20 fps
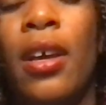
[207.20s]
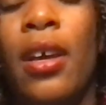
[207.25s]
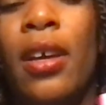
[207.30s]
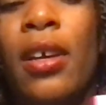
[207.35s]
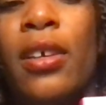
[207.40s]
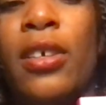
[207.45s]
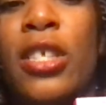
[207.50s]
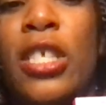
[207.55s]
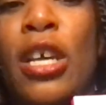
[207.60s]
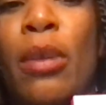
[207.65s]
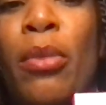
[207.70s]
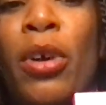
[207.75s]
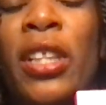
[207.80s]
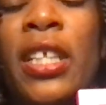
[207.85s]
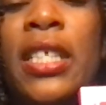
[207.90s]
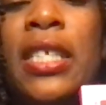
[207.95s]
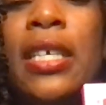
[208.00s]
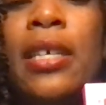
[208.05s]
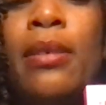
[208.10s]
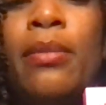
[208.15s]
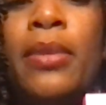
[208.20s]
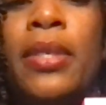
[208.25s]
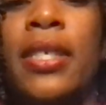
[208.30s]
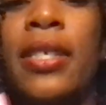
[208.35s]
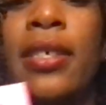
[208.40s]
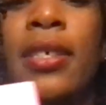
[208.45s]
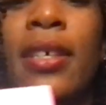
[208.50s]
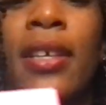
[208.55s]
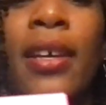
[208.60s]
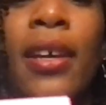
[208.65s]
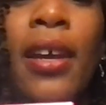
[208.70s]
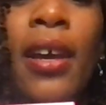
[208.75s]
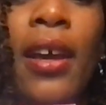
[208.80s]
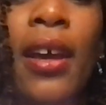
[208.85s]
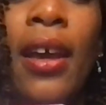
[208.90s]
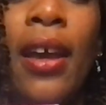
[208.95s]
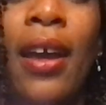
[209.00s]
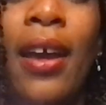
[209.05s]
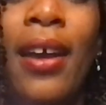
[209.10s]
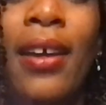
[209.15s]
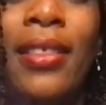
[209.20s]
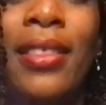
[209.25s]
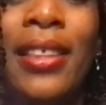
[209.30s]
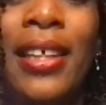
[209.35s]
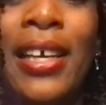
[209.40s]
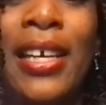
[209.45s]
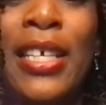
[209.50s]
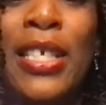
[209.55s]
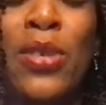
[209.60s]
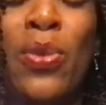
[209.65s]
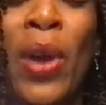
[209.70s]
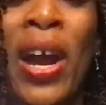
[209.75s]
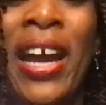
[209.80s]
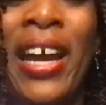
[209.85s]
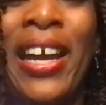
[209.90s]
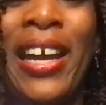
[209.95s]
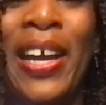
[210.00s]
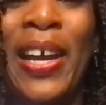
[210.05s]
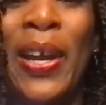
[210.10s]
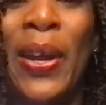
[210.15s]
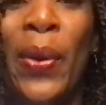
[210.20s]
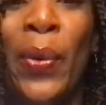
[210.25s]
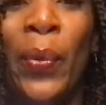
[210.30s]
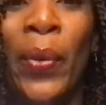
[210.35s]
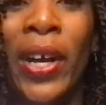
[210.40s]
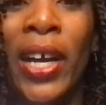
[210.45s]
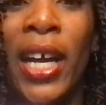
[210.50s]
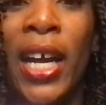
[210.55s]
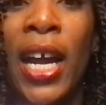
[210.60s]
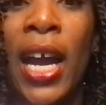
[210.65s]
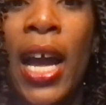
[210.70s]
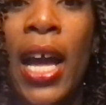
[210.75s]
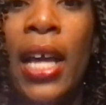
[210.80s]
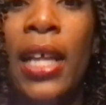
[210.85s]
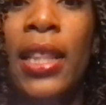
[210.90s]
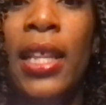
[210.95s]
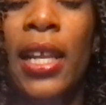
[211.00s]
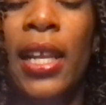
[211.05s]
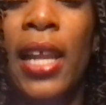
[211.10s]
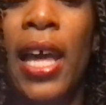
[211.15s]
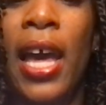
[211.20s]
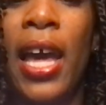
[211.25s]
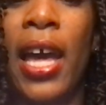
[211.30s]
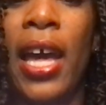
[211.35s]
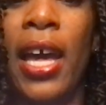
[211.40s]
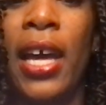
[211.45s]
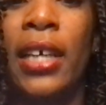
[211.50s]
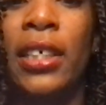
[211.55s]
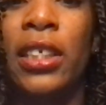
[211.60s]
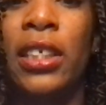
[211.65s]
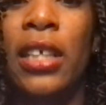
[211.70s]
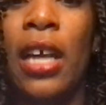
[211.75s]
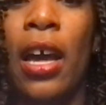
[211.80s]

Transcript: You see them on the tips? And these right here where the lash